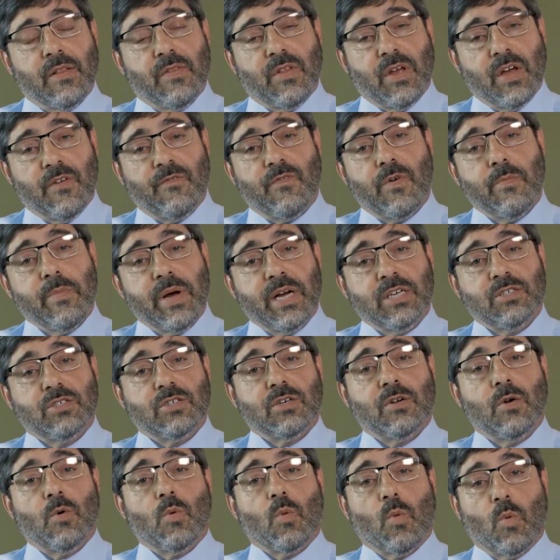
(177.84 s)
The
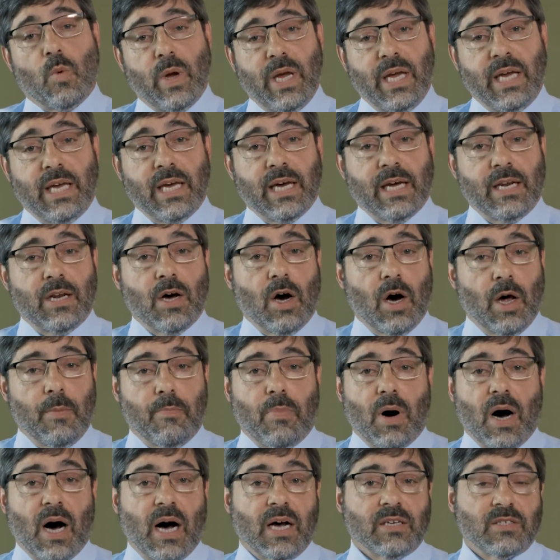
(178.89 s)
information we get on
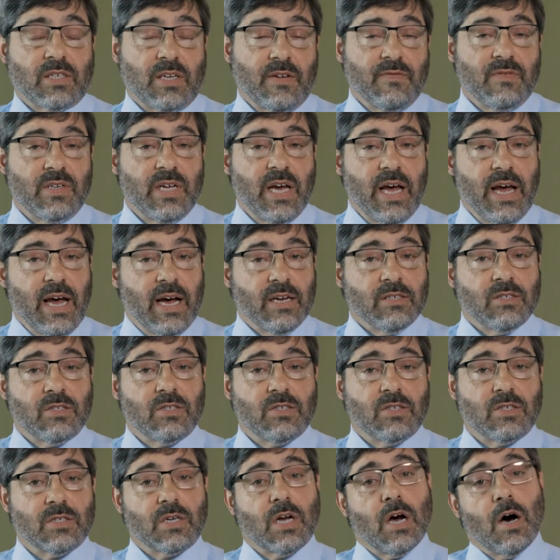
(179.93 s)
positive
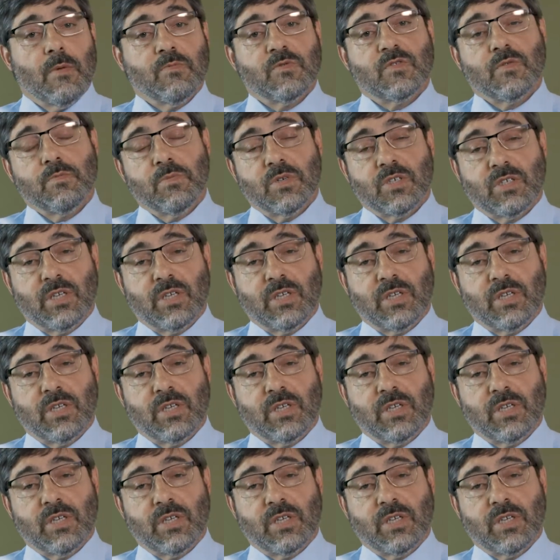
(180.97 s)
tests comes from the